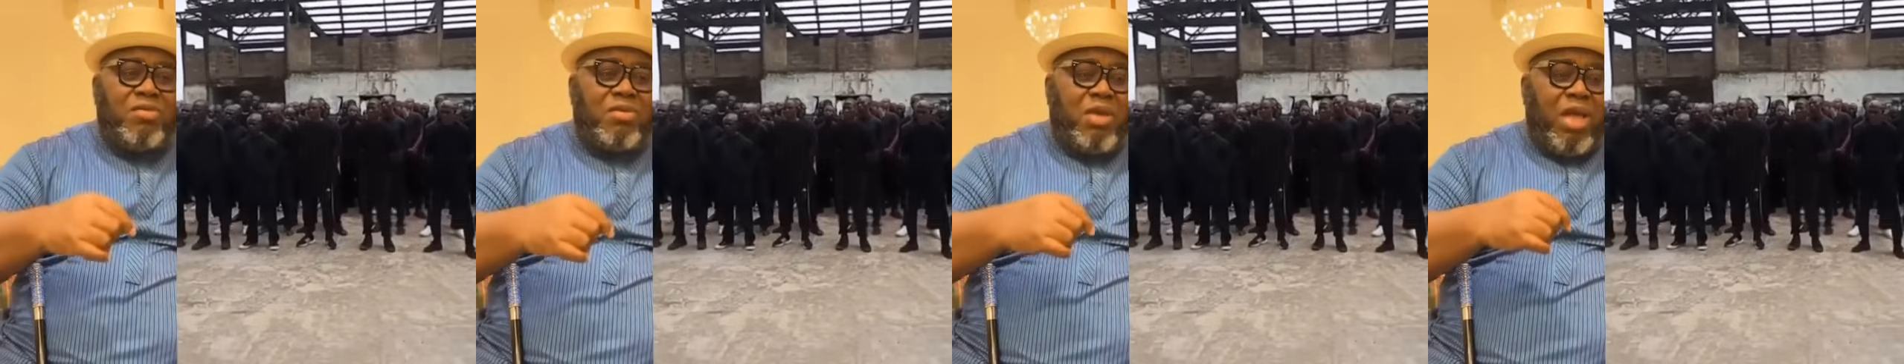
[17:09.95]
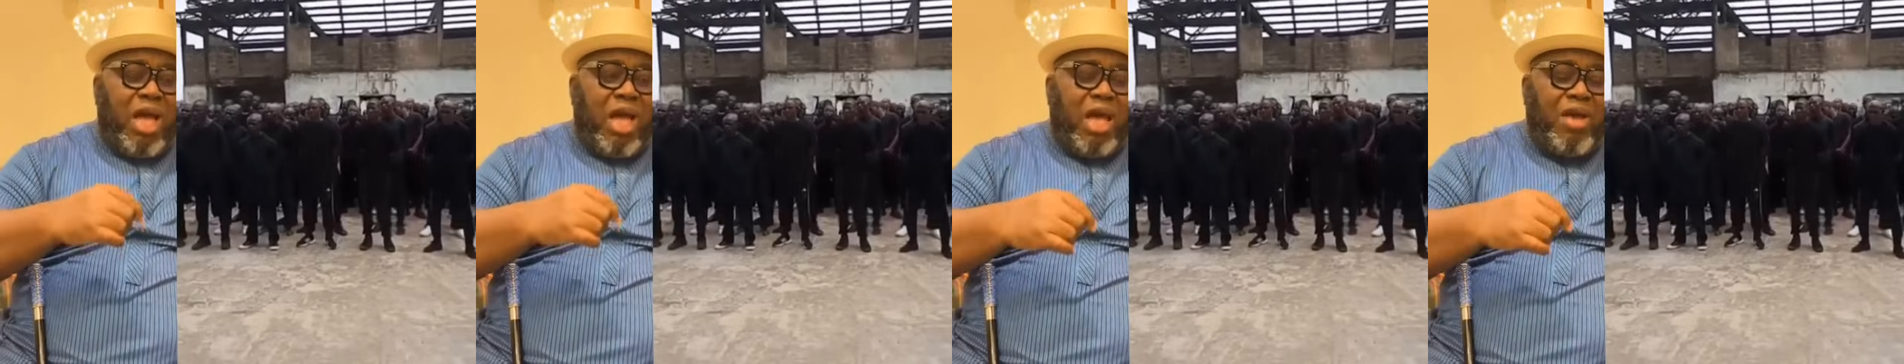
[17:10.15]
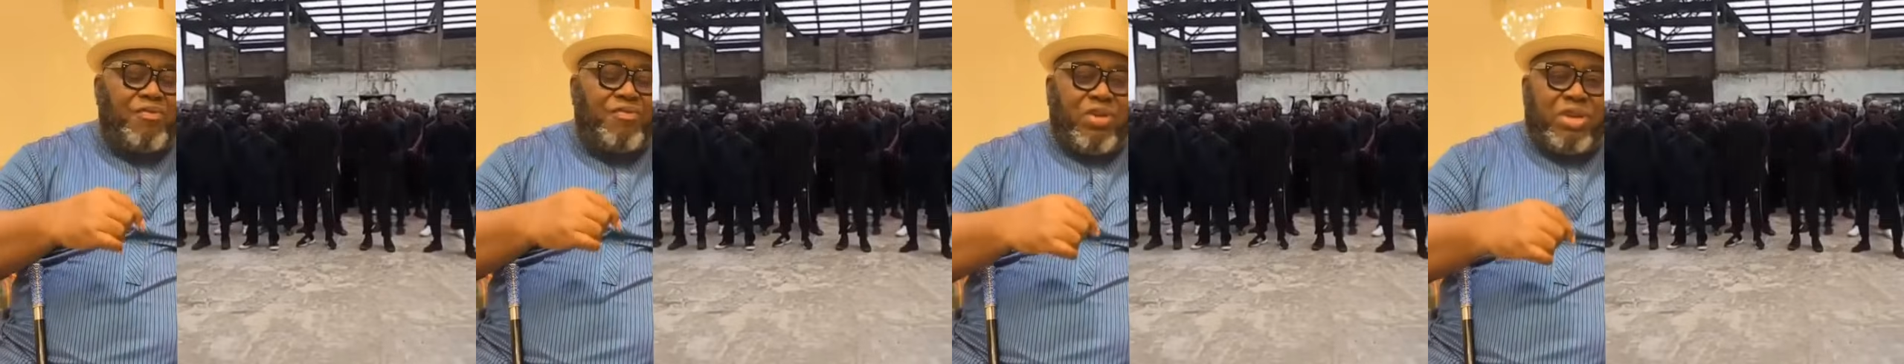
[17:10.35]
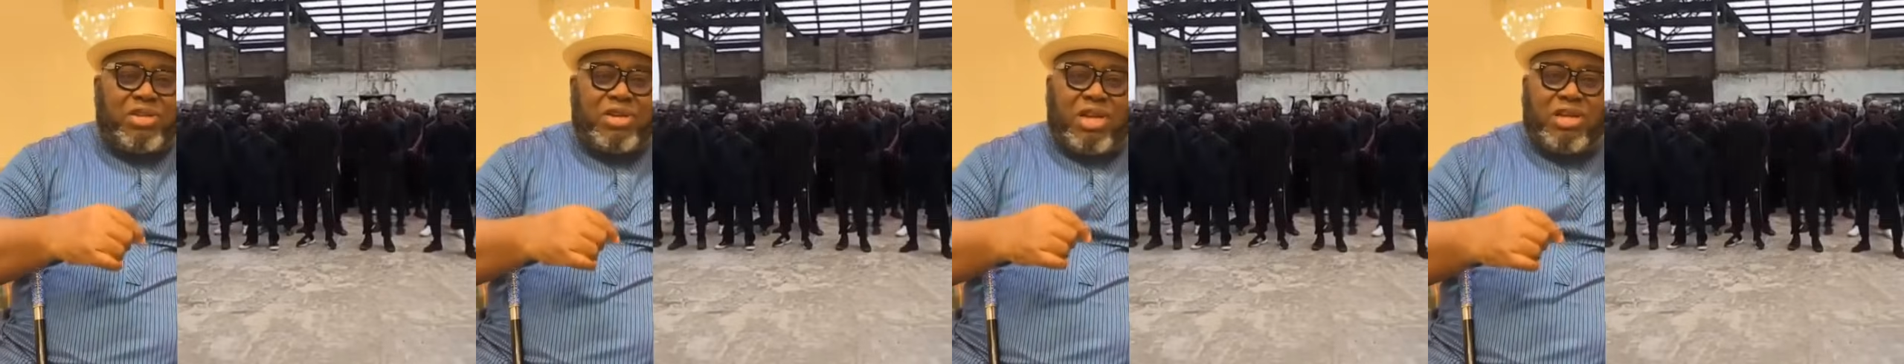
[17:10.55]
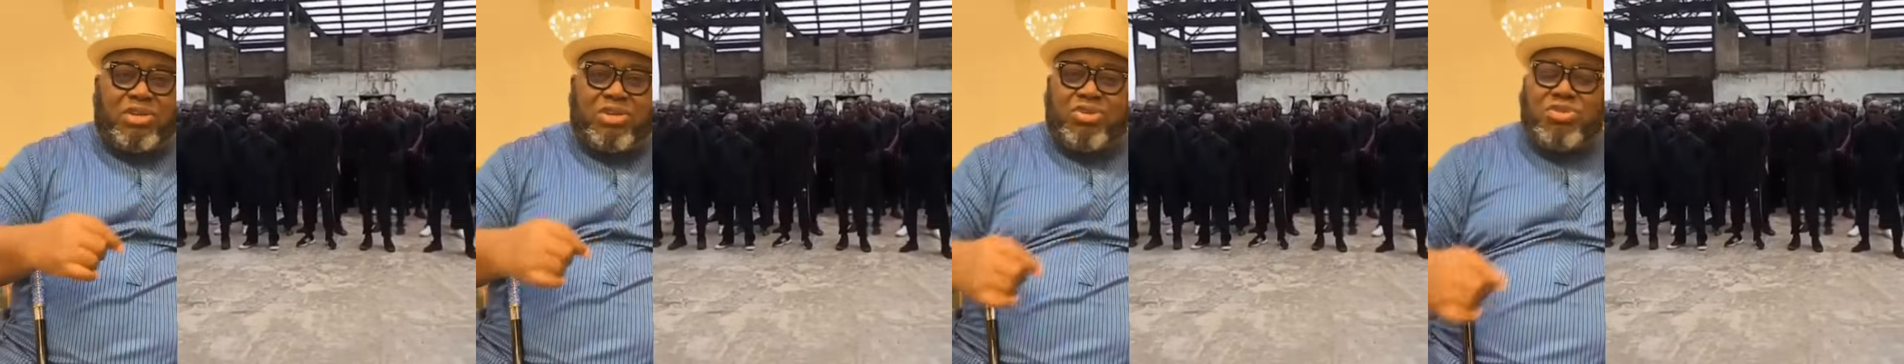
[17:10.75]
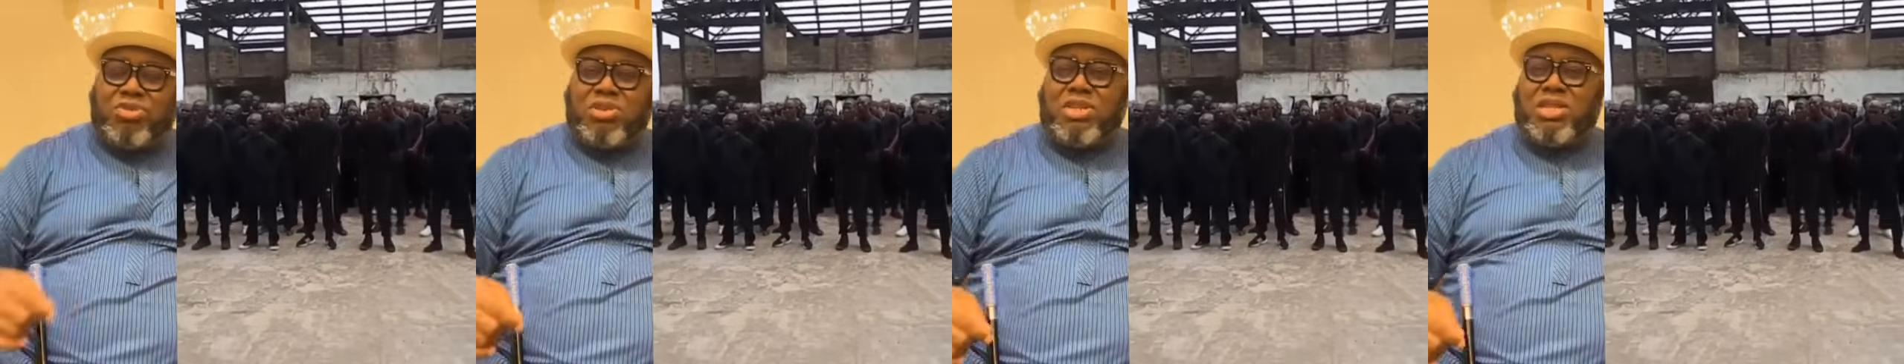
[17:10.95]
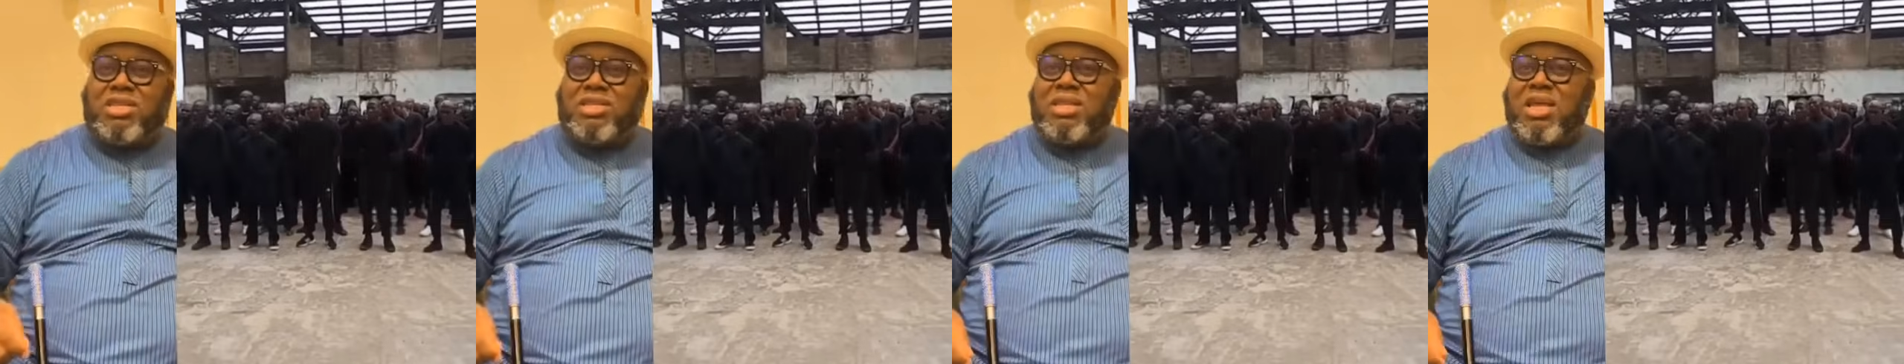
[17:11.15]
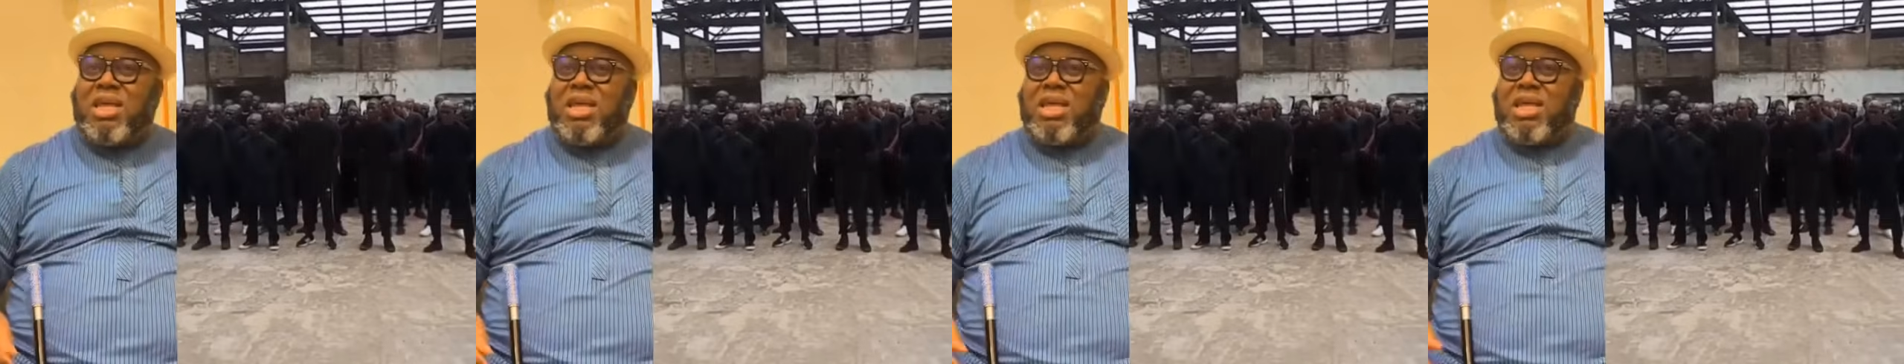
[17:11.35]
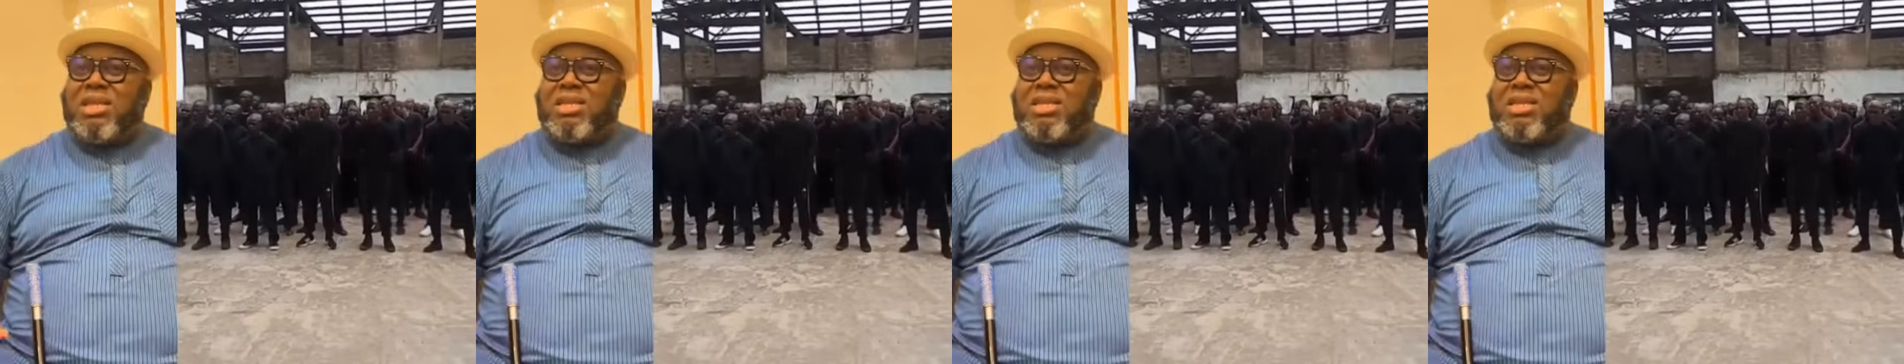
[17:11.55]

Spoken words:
a federating unit,